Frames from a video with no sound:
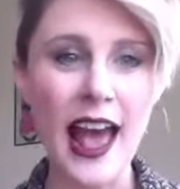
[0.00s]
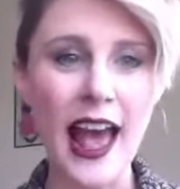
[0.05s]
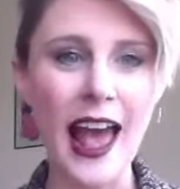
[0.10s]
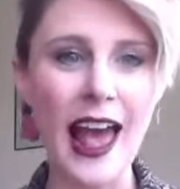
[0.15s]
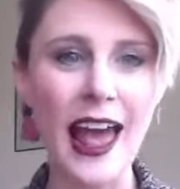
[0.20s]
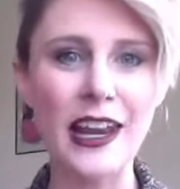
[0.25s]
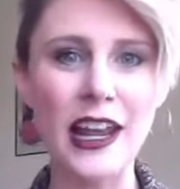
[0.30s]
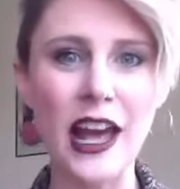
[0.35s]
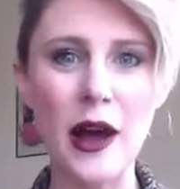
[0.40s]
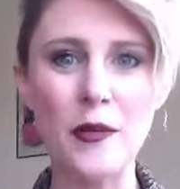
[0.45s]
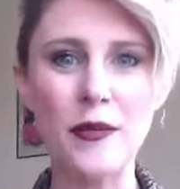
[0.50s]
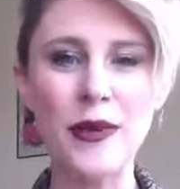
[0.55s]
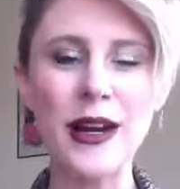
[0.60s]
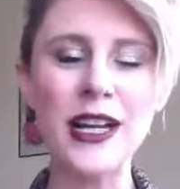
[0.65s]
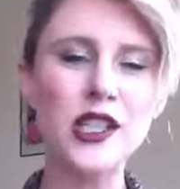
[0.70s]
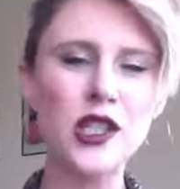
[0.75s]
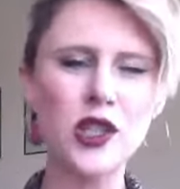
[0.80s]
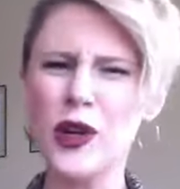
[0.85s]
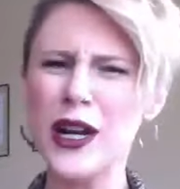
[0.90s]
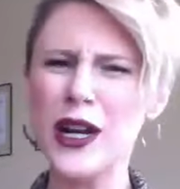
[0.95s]
And my
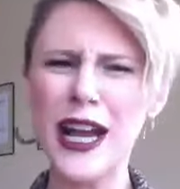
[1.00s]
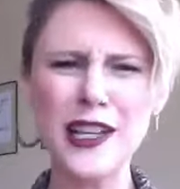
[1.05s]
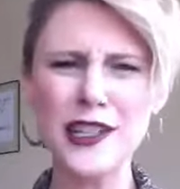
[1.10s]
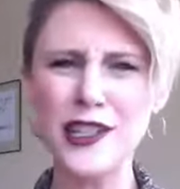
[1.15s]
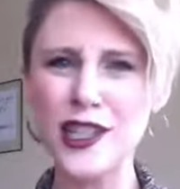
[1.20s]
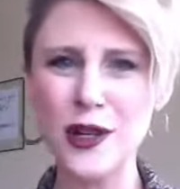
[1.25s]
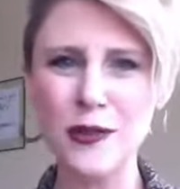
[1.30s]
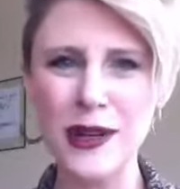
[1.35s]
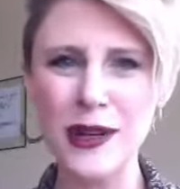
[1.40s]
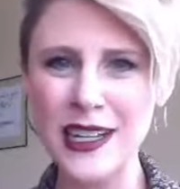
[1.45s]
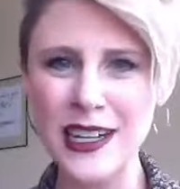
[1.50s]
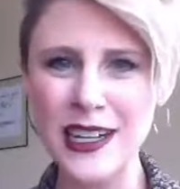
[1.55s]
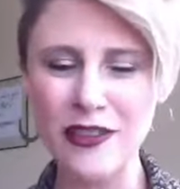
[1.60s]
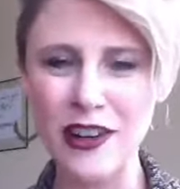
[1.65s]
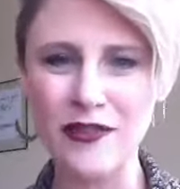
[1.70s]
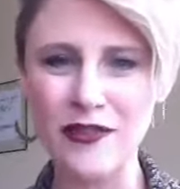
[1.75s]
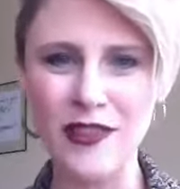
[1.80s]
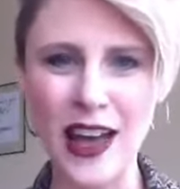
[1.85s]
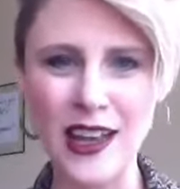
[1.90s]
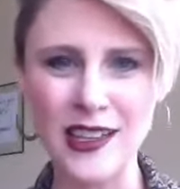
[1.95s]
story has so many
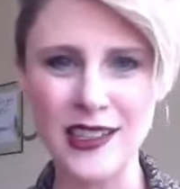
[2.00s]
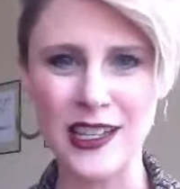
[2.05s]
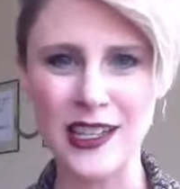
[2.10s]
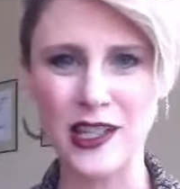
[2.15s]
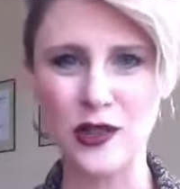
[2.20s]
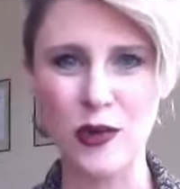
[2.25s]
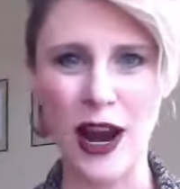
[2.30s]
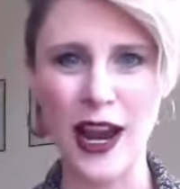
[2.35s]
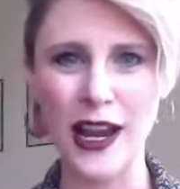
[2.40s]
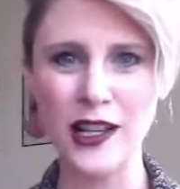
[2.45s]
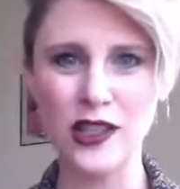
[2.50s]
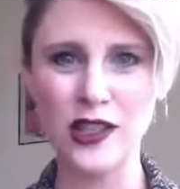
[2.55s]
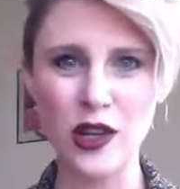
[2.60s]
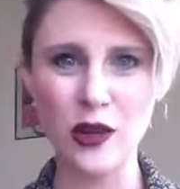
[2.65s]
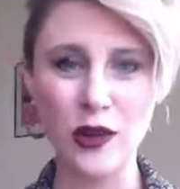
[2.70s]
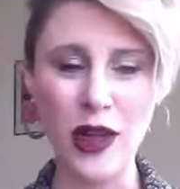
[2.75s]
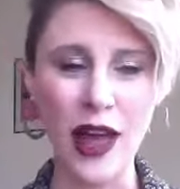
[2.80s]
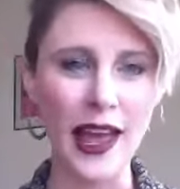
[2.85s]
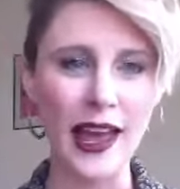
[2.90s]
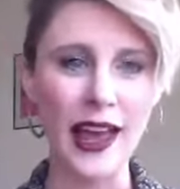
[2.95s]
different facets, right?
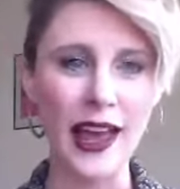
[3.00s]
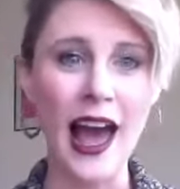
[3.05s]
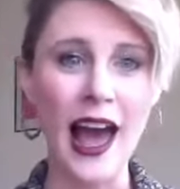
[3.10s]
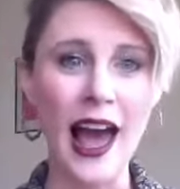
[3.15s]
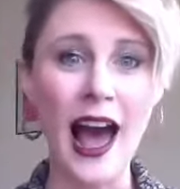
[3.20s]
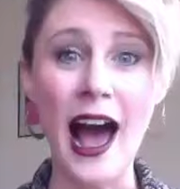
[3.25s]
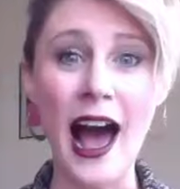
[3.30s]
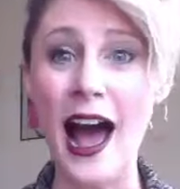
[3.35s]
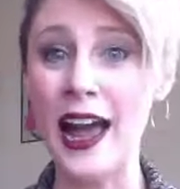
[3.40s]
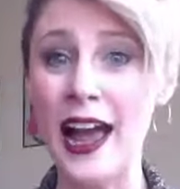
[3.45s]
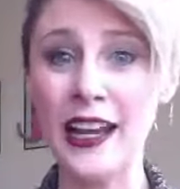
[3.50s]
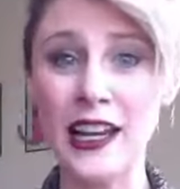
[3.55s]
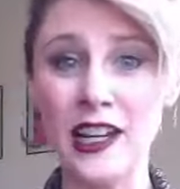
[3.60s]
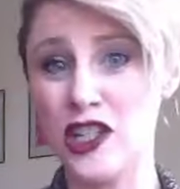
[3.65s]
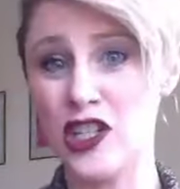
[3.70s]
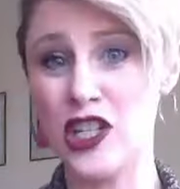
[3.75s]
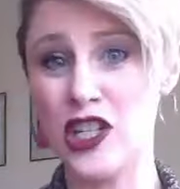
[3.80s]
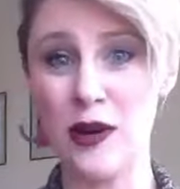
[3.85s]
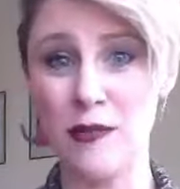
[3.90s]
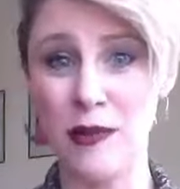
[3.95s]
So like, I can
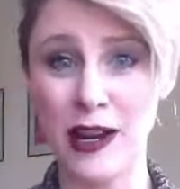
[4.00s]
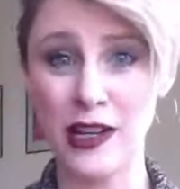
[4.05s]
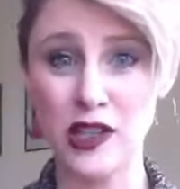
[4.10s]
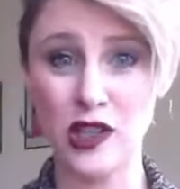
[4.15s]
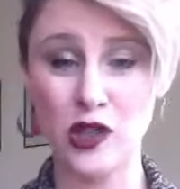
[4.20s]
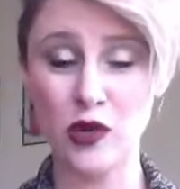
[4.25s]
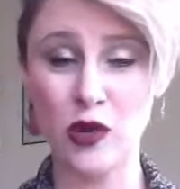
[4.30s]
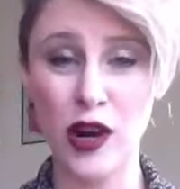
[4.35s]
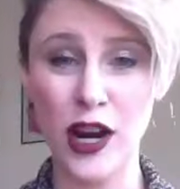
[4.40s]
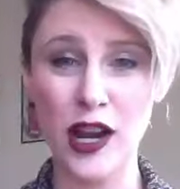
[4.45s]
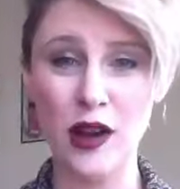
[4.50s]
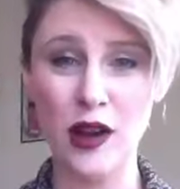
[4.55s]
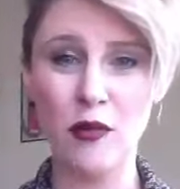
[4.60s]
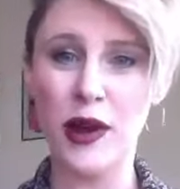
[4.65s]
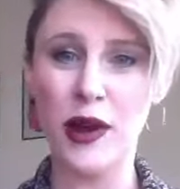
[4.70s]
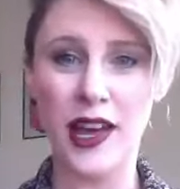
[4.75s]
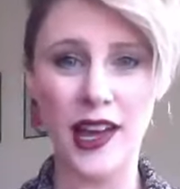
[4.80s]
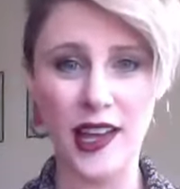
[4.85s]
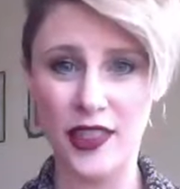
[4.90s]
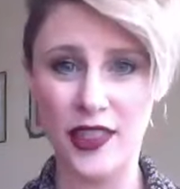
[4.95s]
share my story
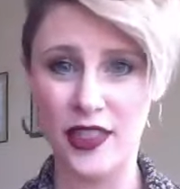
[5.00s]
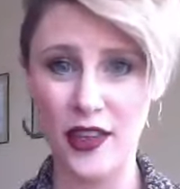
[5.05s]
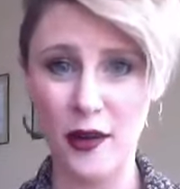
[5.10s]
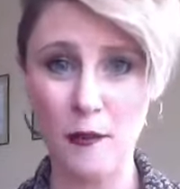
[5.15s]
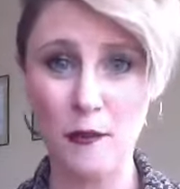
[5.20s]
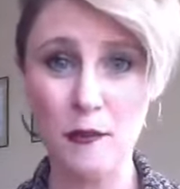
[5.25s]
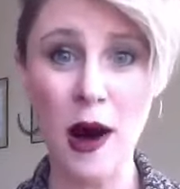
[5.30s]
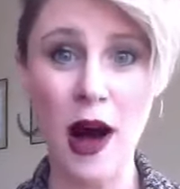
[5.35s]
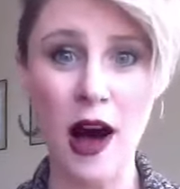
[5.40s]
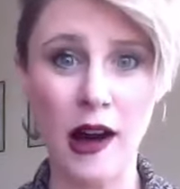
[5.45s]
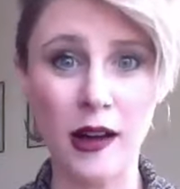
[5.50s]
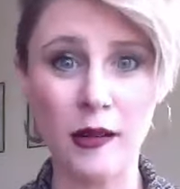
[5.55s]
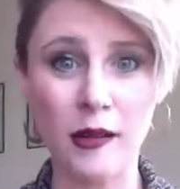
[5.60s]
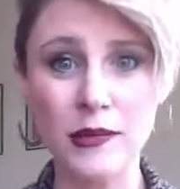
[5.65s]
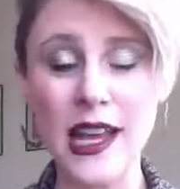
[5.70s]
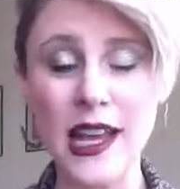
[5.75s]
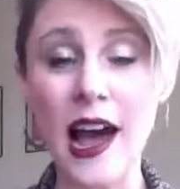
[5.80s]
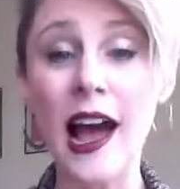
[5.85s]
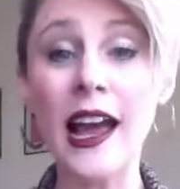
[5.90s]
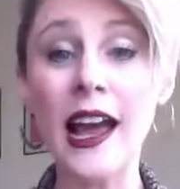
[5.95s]
with moms.